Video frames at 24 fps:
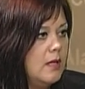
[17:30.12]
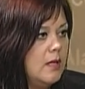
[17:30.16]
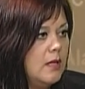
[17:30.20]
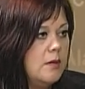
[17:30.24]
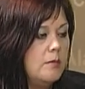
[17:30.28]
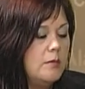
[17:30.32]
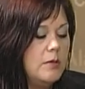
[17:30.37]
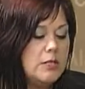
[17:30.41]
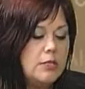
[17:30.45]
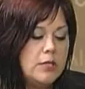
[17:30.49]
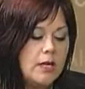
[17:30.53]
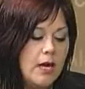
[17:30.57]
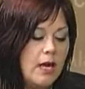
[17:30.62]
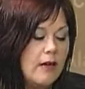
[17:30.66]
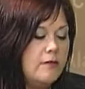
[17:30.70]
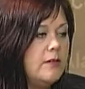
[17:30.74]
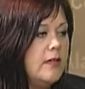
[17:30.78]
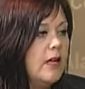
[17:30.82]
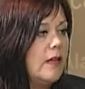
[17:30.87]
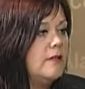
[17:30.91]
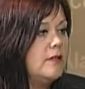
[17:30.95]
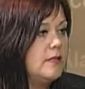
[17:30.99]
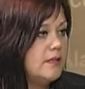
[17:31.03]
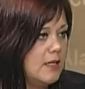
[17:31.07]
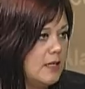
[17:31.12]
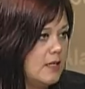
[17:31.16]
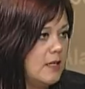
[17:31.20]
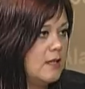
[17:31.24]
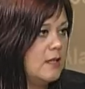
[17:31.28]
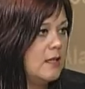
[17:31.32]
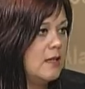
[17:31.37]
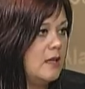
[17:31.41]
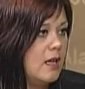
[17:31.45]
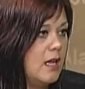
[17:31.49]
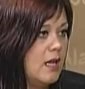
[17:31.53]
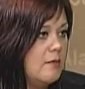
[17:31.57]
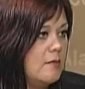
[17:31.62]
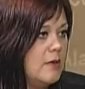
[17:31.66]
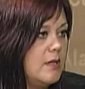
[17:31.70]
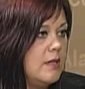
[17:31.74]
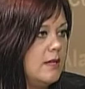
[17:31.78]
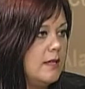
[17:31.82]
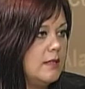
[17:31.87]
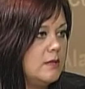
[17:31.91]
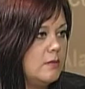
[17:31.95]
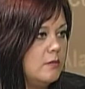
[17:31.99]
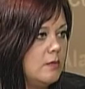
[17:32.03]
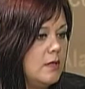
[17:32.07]
But you have to have skin in the game, and
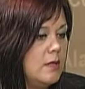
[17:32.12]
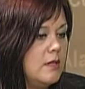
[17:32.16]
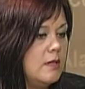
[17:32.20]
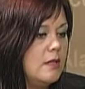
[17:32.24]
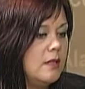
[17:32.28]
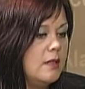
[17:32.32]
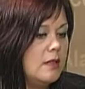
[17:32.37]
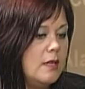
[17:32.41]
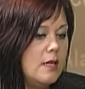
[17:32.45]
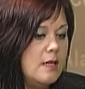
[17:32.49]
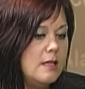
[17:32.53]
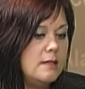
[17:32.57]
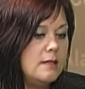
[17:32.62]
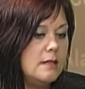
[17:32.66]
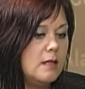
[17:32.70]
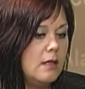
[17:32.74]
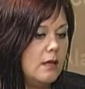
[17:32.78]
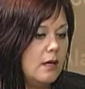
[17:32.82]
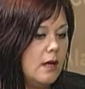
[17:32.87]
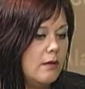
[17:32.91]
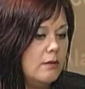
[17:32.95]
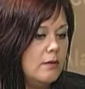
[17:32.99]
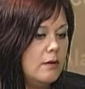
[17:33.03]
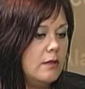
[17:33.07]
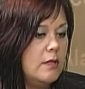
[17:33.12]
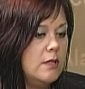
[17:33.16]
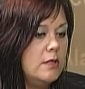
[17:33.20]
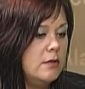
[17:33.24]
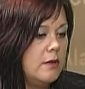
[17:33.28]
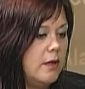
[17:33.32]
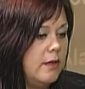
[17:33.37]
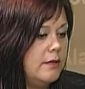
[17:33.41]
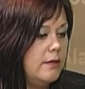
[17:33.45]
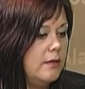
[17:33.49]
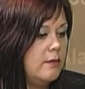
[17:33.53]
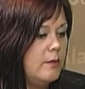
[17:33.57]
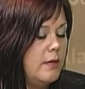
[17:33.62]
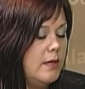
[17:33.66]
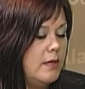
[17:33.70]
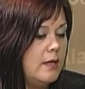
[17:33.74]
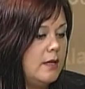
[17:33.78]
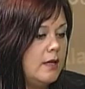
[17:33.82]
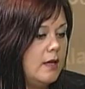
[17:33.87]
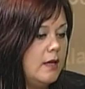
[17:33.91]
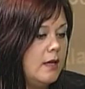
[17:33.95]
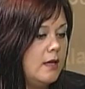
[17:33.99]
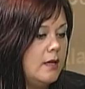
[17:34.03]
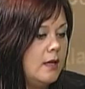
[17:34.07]
that's one of the things that I really try and
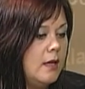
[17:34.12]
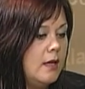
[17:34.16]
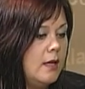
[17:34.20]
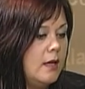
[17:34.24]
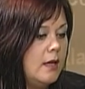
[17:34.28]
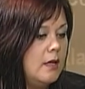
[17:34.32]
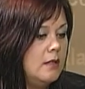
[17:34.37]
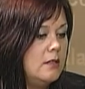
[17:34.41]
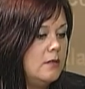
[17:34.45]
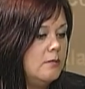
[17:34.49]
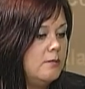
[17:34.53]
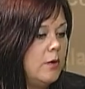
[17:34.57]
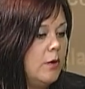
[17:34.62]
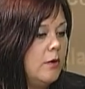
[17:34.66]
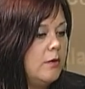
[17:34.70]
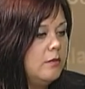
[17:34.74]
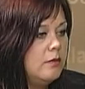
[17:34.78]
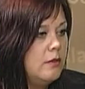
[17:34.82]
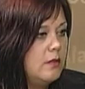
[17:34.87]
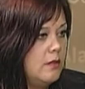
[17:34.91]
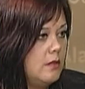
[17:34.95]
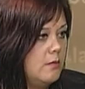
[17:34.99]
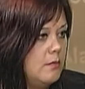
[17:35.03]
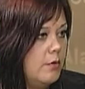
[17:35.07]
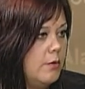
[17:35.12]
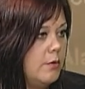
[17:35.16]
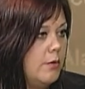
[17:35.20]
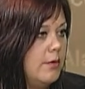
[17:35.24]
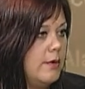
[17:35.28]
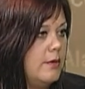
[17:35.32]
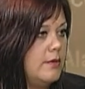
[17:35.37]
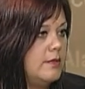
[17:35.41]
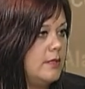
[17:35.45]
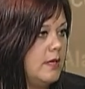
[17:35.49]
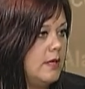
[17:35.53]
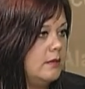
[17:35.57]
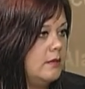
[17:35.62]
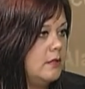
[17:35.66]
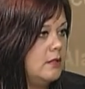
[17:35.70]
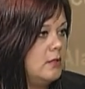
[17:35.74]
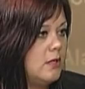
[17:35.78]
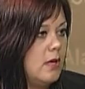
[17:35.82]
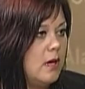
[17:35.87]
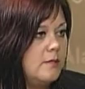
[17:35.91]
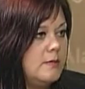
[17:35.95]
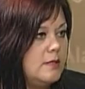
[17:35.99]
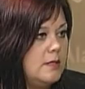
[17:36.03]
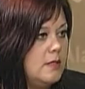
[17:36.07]
communicate to both the employers and the
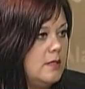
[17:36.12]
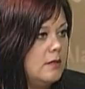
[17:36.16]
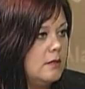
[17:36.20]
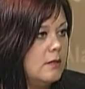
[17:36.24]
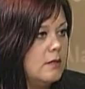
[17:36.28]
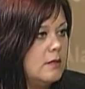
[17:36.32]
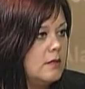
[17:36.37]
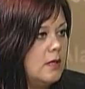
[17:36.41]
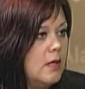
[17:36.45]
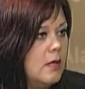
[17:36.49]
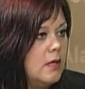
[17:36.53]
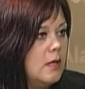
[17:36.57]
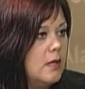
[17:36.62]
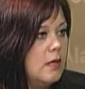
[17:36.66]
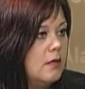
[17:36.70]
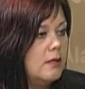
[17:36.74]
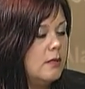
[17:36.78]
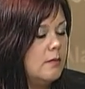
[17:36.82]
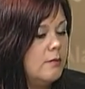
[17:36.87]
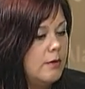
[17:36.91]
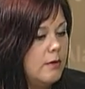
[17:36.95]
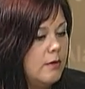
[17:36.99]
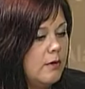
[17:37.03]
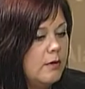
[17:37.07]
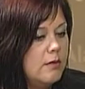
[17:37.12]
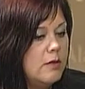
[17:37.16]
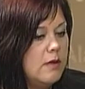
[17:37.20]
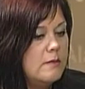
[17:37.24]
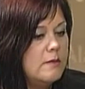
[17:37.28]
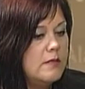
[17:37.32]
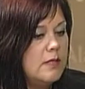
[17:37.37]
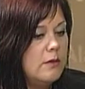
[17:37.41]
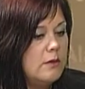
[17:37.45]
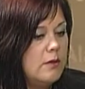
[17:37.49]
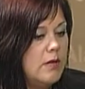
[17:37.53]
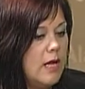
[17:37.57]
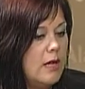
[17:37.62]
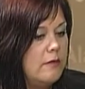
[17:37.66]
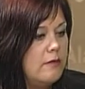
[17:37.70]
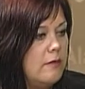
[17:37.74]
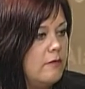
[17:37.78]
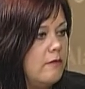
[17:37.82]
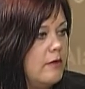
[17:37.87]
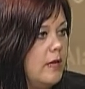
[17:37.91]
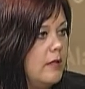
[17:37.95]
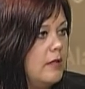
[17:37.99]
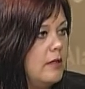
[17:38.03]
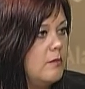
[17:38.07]
job seekers. The programs that we have
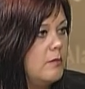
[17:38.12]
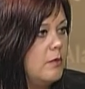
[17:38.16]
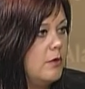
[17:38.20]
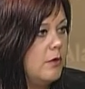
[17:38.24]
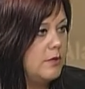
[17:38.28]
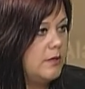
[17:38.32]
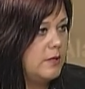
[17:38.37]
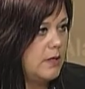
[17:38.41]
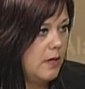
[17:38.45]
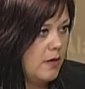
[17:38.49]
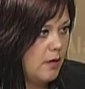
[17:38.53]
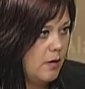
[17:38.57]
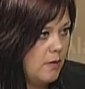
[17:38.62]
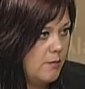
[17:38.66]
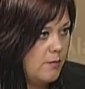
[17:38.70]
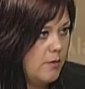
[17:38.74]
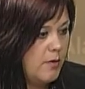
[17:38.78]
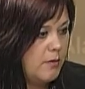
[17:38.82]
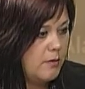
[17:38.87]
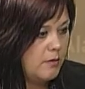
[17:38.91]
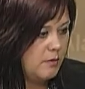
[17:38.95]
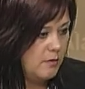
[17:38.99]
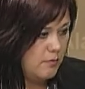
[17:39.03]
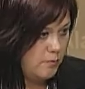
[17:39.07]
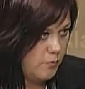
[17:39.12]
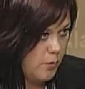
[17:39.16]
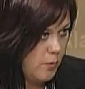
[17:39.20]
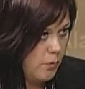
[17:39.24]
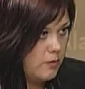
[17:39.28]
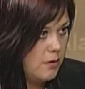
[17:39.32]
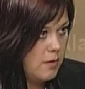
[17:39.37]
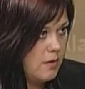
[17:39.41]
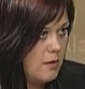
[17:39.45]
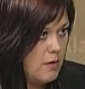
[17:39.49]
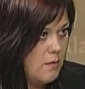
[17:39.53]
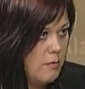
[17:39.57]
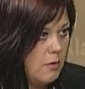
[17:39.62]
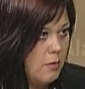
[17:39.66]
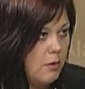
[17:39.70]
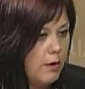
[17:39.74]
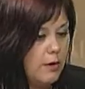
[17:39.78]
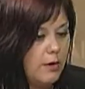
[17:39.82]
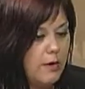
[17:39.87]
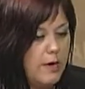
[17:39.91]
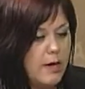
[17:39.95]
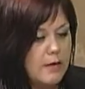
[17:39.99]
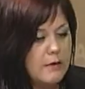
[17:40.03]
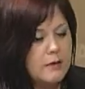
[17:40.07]
available to help both the
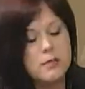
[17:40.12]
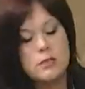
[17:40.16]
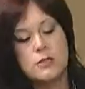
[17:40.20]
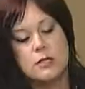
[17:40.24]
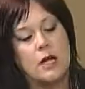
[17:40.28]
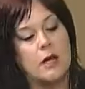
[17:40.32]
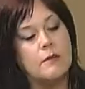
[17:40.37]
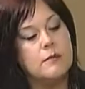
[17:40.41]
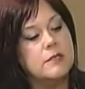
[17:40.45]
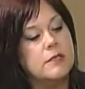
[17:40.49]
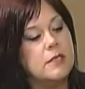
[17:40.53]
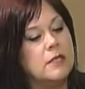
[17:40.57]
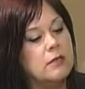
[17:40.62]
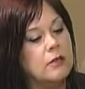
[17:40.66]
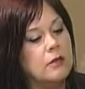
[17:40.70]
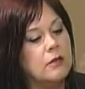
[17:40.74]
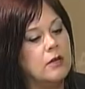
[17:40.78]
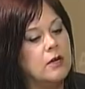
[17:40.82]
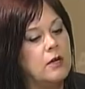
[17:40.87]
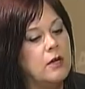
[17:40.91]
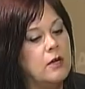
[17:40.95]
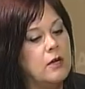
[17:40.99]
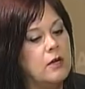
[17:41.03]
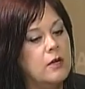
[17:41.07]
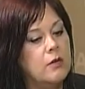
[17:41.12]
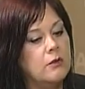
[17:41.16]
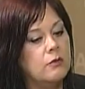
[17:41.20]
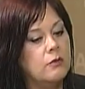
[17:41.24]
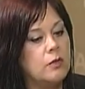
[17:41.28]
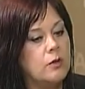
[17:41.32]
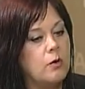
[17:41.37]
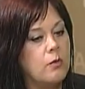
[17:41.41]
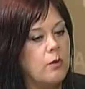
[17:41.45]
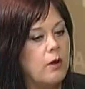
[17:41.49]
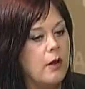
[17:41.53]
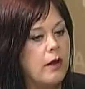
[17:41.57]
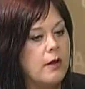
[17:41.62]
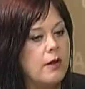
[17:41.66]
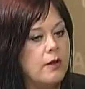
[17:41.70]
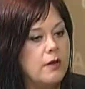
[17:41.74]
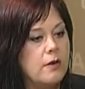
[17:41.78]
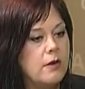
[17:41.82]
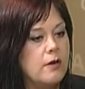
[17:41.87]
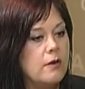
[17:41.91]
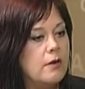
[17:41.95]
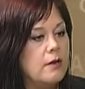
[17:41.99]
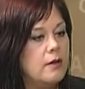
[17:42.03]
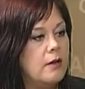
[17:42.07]
employer and the job seeker
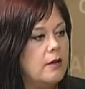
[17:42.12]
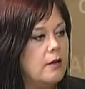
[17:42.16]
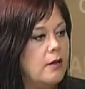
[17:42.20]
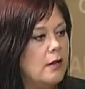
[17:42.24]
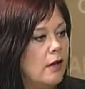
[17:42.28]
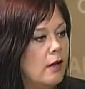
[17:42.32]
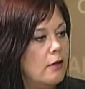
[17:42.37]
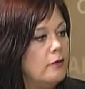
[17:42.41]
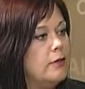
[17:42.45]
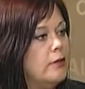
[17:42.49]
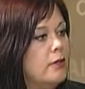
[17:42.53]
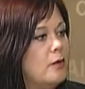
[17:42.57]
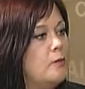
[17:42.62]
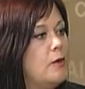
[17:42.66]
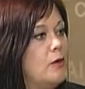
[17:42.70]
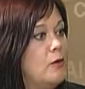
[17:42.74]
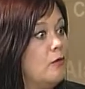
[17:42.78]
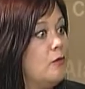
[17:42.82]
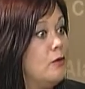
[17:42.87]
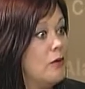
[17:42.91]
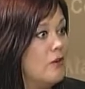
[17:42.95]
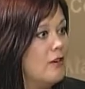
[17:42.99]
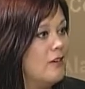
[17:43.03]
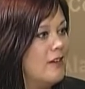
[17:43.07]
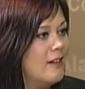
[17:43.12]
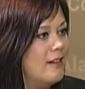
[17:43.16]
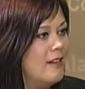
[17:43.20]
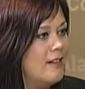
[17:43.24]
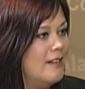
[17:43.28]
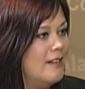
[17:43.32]
require a little bit of work.